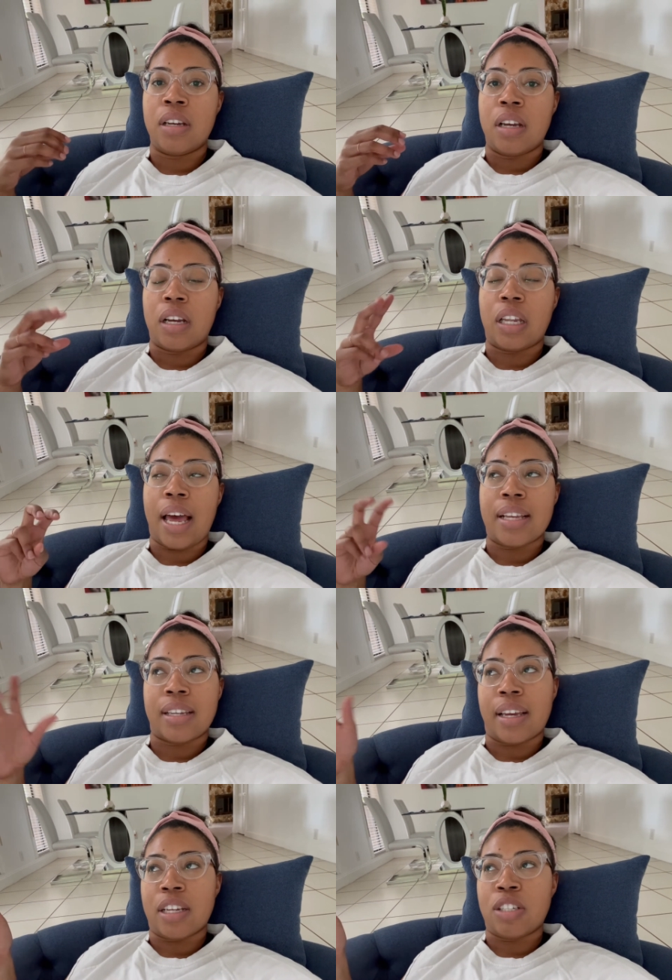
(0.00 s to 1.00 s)

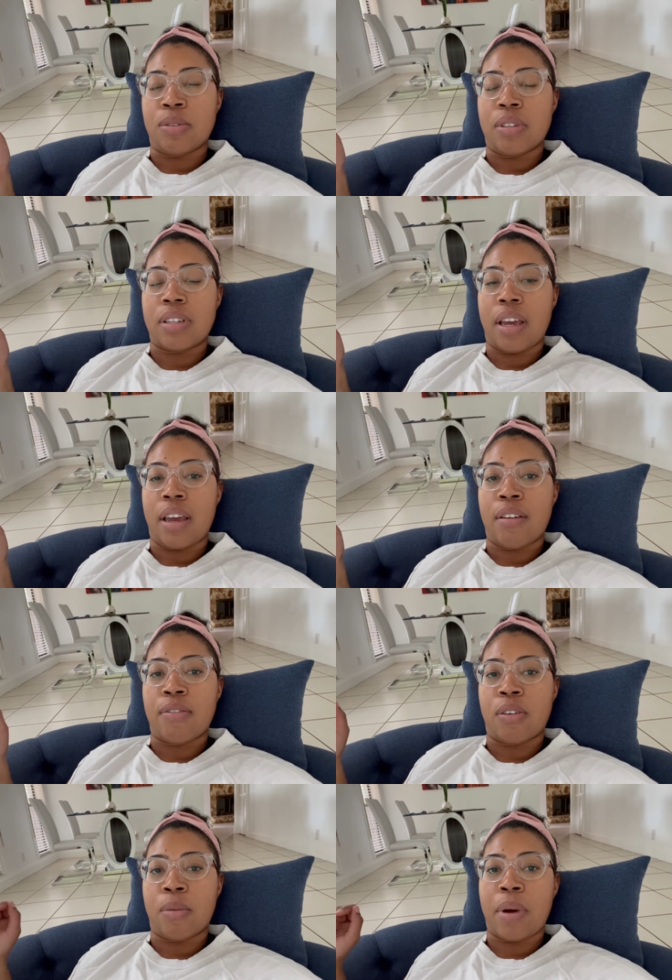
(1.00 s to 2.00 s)
class, I guess you would say,
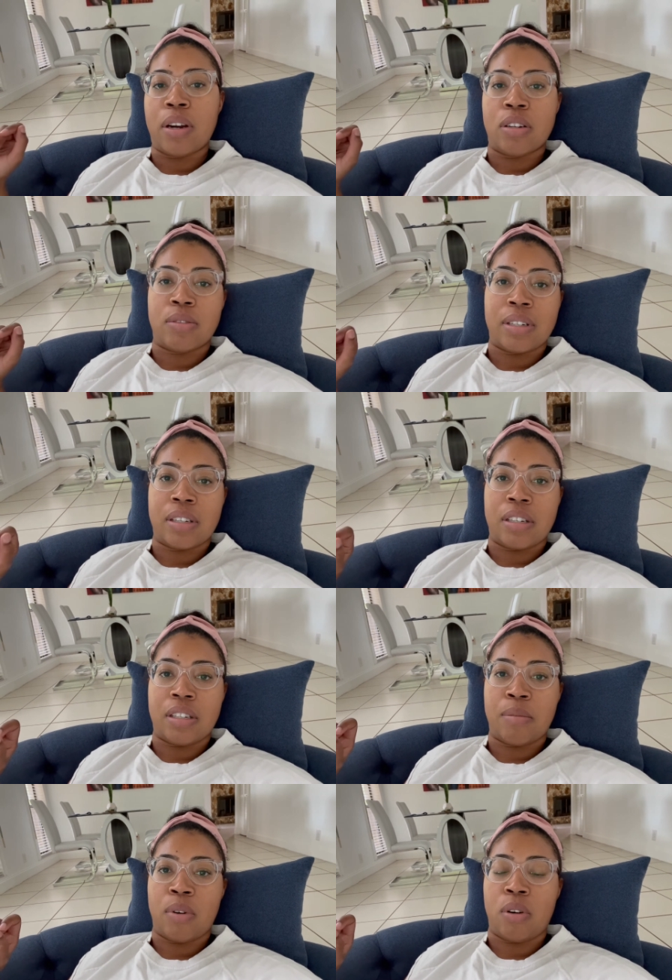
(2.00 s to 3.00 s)
for my nurse
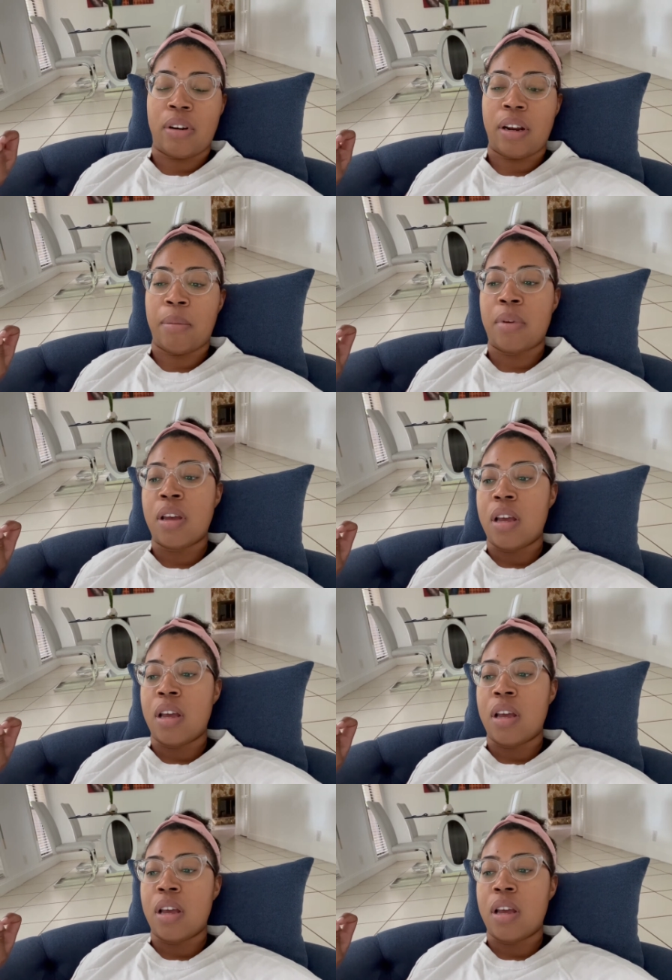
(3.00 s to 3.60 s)
residency program.